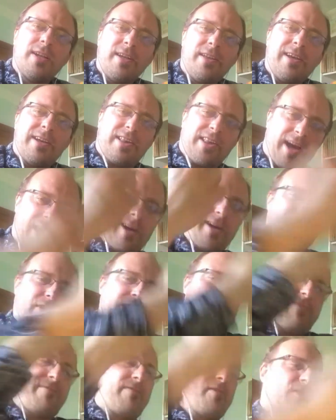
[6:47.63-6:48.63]
that's
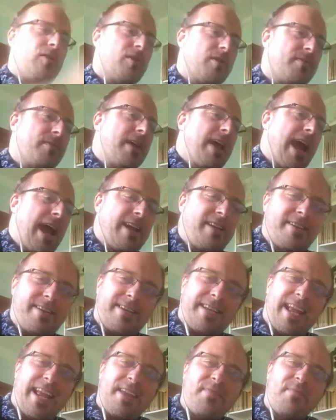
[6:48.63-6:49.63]
hungry for
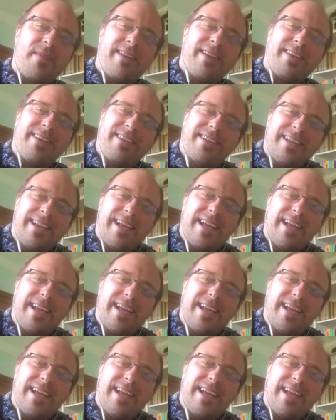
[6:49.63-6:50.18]
entertainment,